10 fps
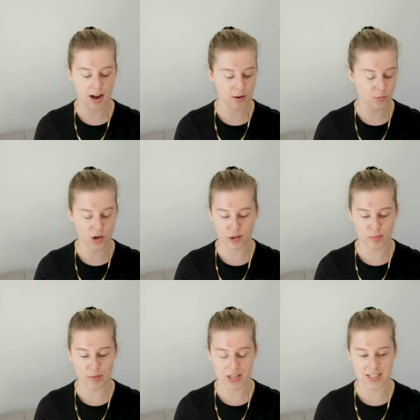I'm one of those
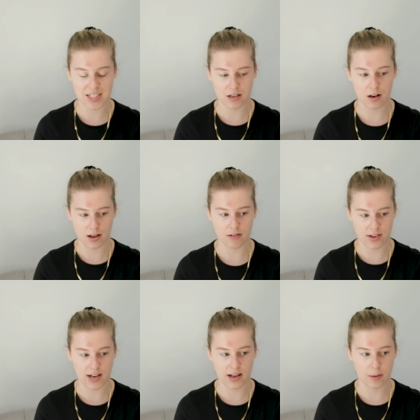people that didn't like
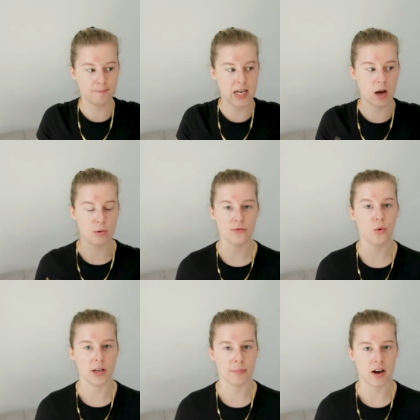feeling like I was
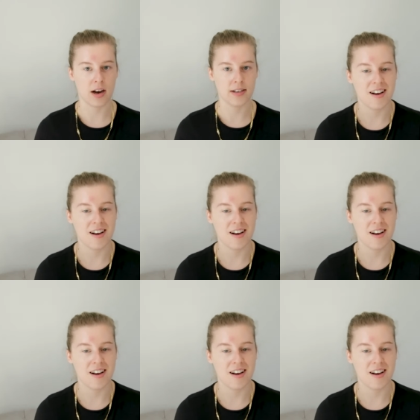falling behind.